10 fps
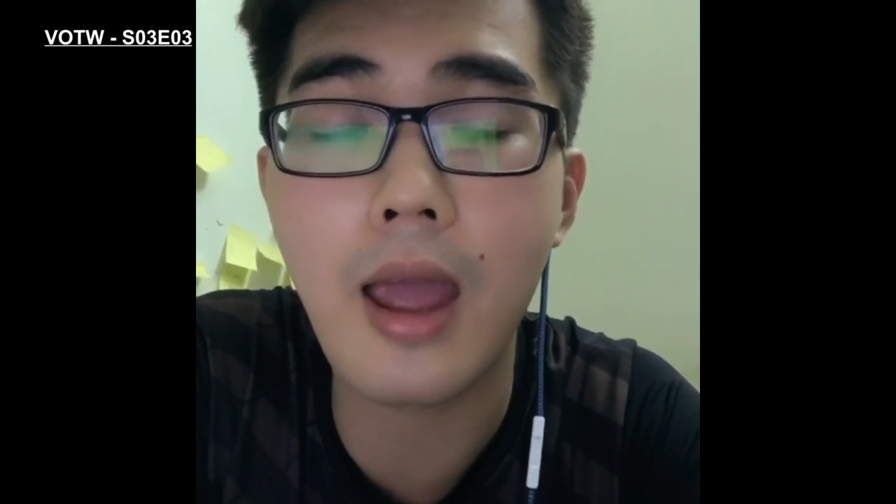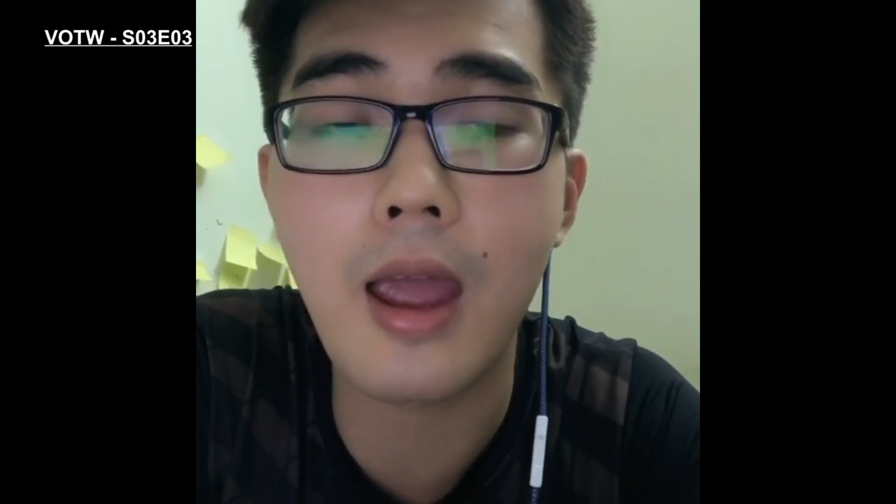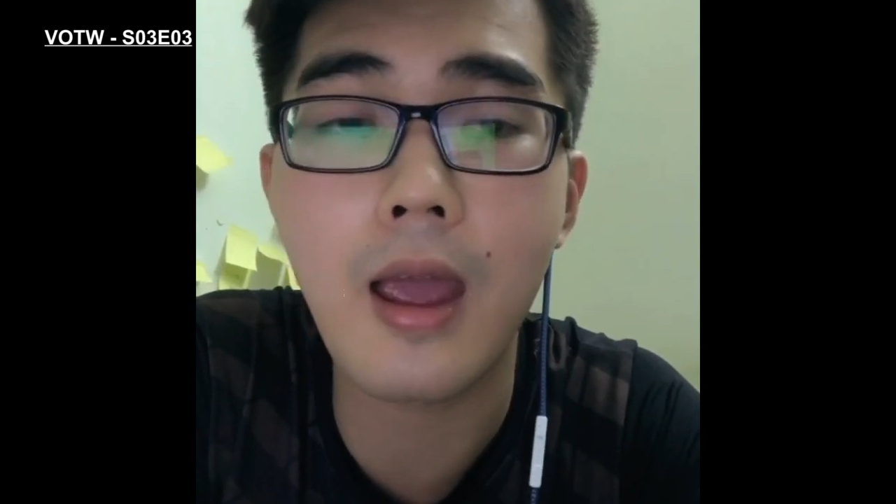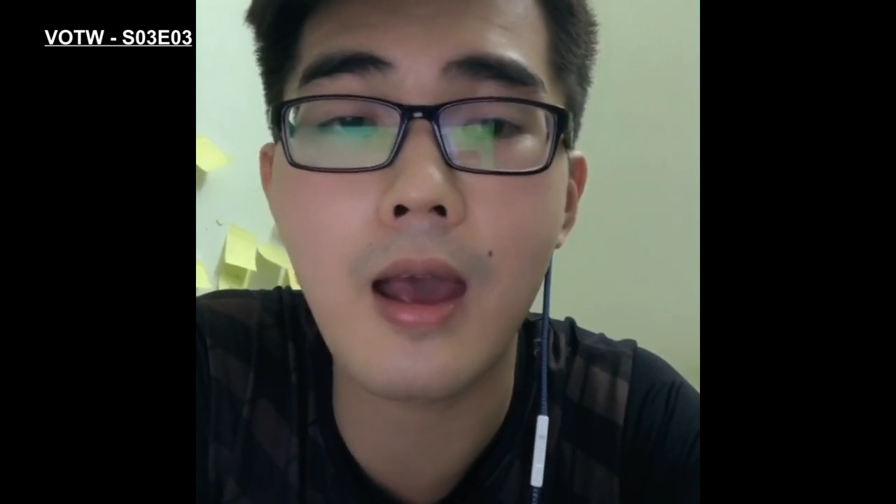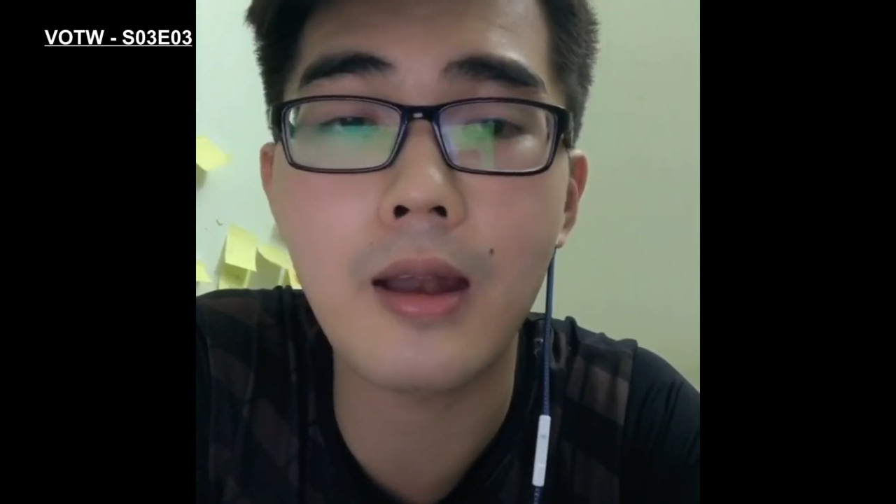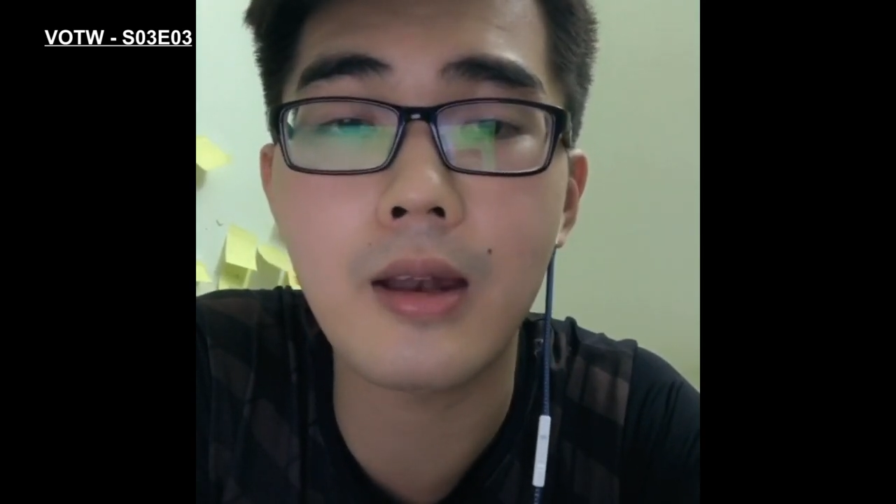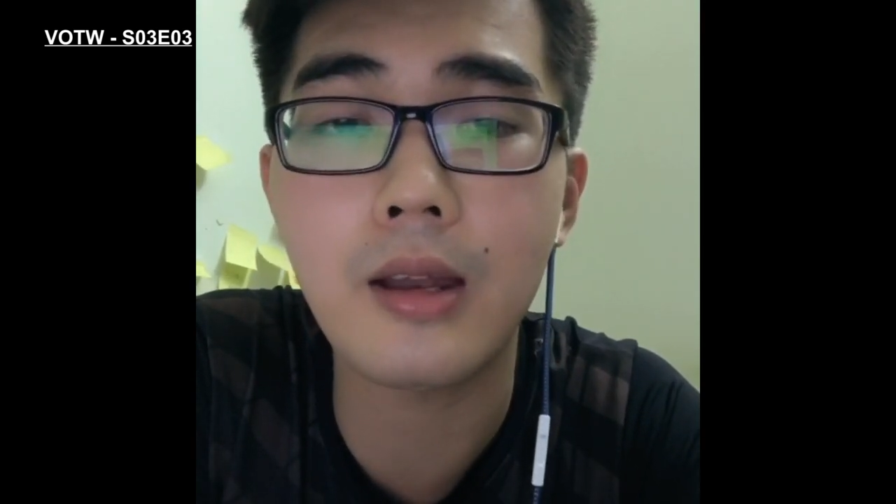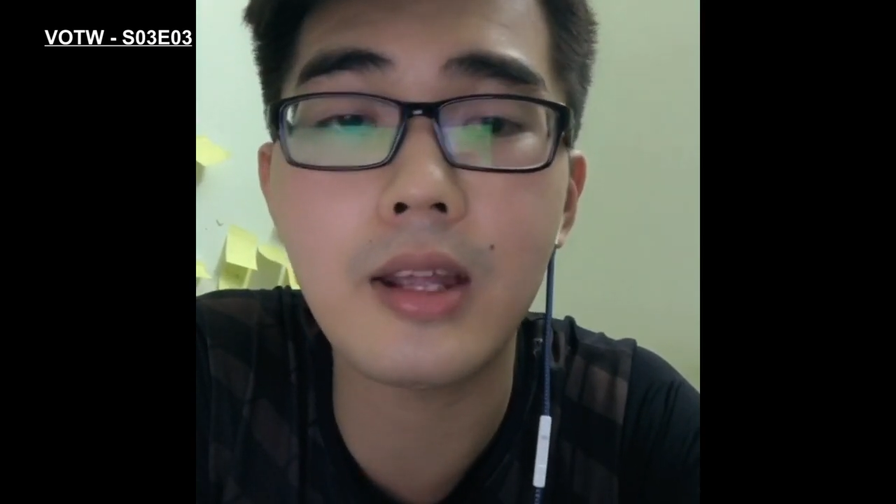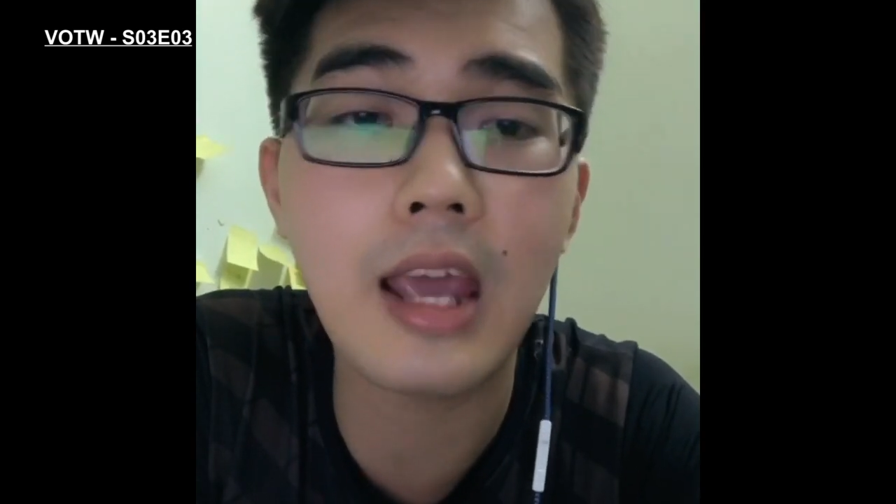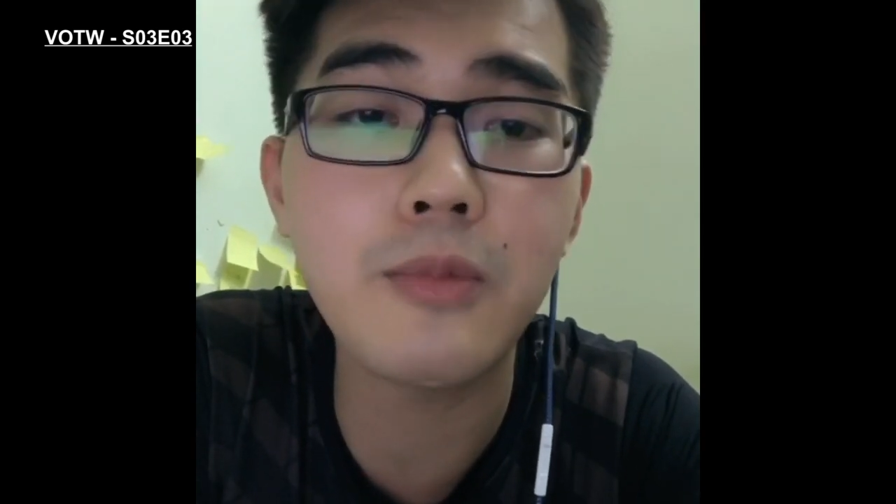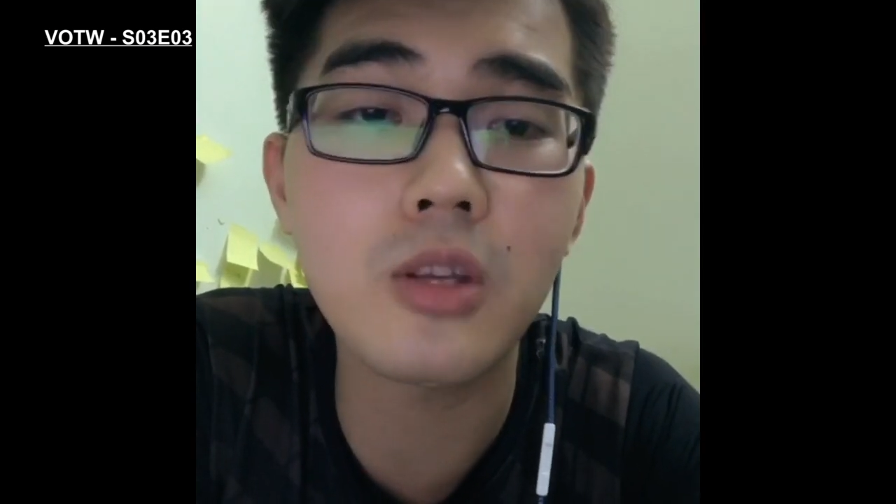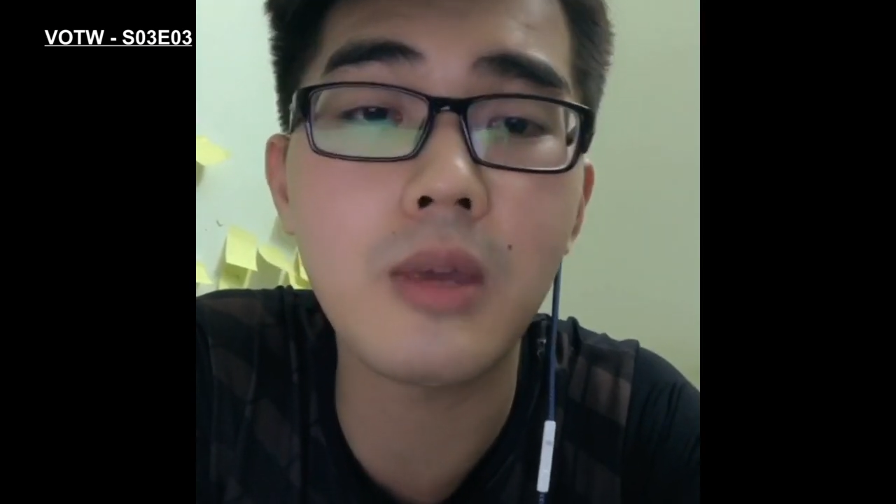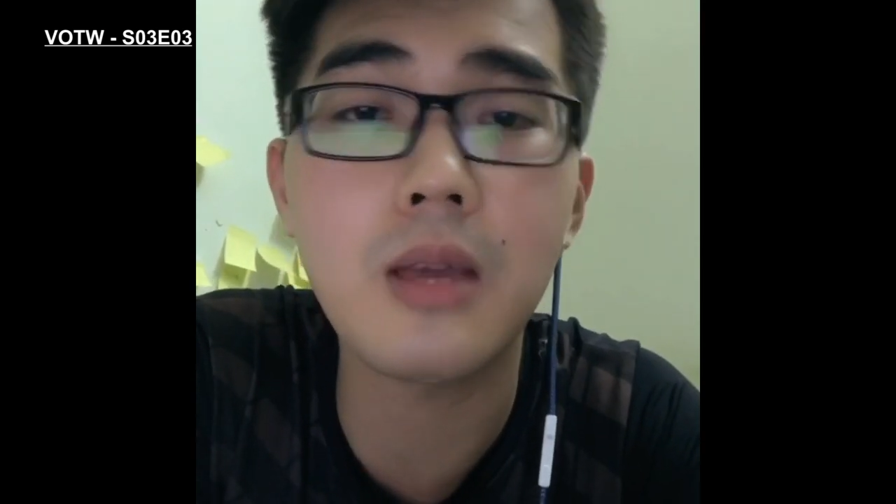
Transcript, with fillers: And it came to